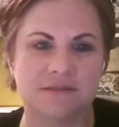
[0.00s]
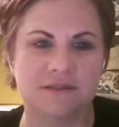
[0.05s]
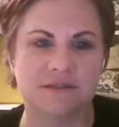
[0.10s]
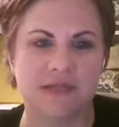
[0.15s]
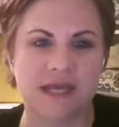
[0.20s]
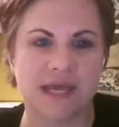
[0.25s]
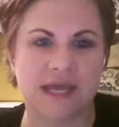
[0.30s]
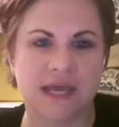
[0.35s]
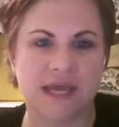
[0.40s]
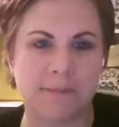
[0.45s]

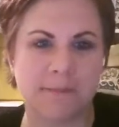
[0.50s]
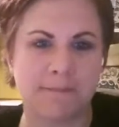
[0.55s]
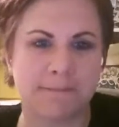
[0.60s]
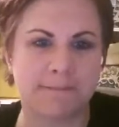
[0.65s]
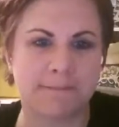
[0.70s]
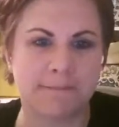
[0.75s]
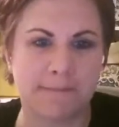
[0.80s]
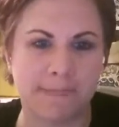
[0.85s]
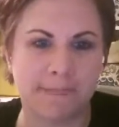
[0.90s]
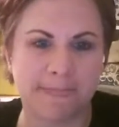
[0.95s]
Okay.
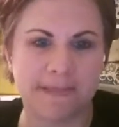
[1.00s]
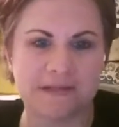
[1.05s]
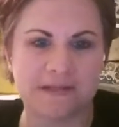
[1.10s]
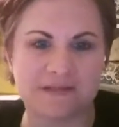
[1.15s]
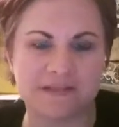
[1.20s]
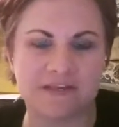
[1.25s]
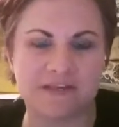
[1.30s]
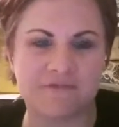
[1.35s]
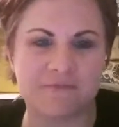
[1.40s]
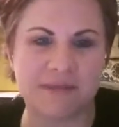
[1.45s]

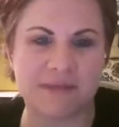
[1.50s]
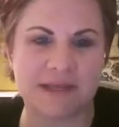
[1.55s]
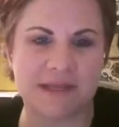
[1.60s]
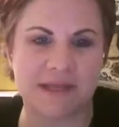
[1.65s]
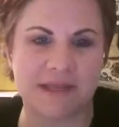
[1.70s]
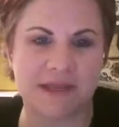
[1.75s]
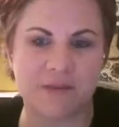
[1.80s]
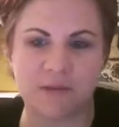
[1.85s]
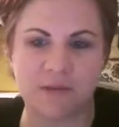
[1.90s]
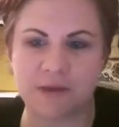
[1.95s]
See if my
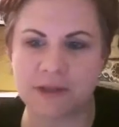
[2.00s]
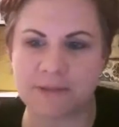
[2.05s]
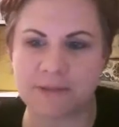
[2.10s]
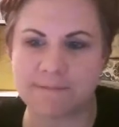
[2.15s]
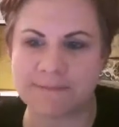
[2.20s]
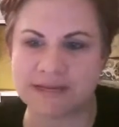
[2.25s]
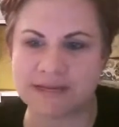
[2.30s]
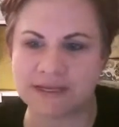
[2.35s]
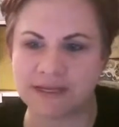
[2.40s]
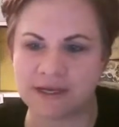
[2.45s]
camera can
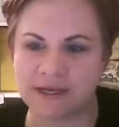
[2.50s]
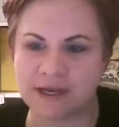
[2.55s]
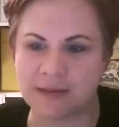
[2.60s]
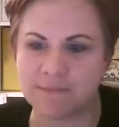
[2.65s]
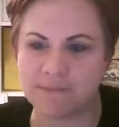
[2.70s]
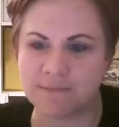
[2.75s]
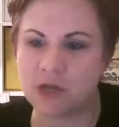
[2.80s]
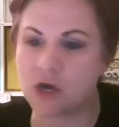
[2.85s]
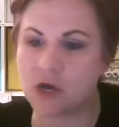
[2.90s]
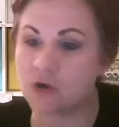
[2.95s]
pick it
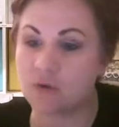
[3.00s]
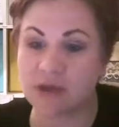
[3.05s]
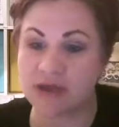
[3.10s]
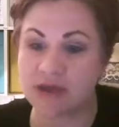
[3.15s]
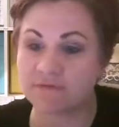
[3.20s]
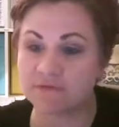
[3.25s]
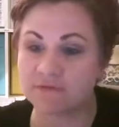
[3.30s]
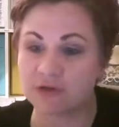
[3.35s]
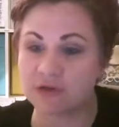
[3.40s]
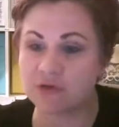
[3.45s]
up. No,
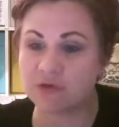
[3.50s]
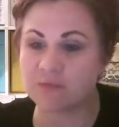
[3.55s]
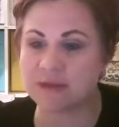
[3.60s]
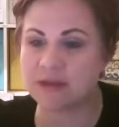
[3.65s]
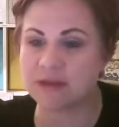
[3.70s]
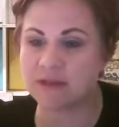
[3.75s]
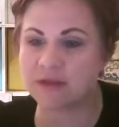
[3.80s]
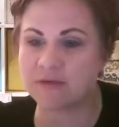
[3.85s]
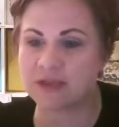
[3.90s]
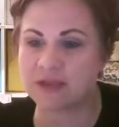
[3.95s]
not for you,
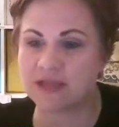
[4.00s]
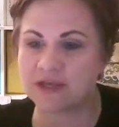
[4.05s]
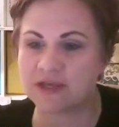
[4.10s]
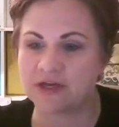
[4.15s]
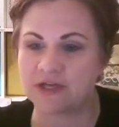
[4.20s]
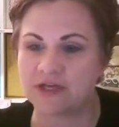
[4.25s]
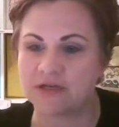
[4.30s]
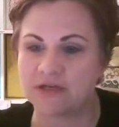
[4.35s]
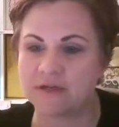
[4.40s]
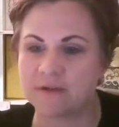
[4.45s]
Mel. Okay,
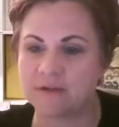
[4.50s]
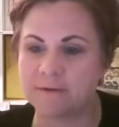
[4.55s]
good.